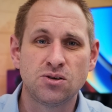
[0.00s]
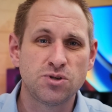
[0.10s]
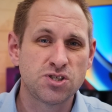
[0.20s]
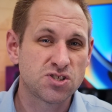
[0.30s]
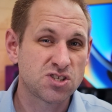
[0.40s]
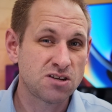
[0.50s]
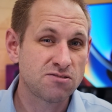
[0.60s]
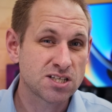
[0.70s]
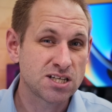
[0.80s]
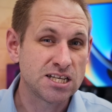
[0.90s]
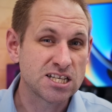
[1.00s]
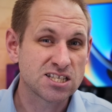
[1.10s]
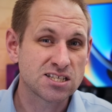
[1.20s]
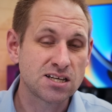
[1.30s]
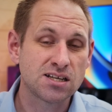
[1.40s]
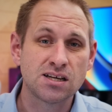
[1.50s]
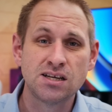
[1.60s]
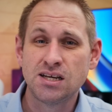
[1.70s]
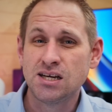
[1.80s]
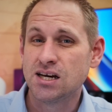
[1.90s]
we should seriously consider
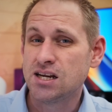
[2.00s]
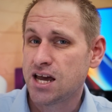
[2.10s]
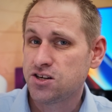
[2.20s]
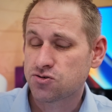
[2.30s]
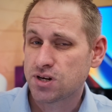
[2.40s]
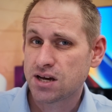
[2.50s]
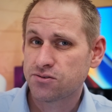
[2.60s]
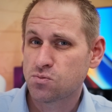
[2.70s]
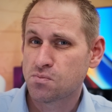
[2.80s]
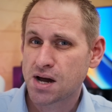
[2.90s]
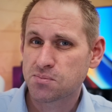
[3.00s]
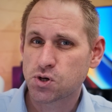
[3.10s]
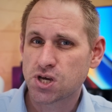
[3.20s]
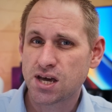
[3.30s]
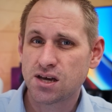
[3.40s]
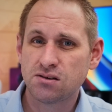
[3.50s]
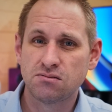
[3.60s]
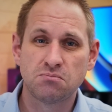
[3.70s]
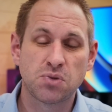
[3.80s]
an entry-level MacBook Air,